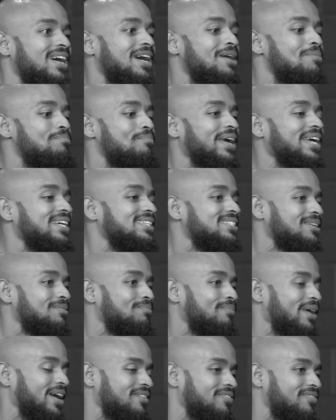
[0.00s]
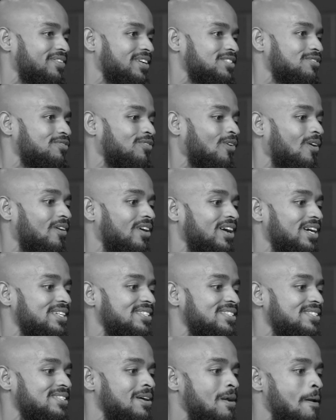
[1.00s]
amazing benefits for
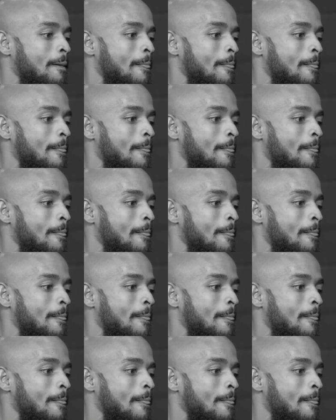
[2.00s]
us.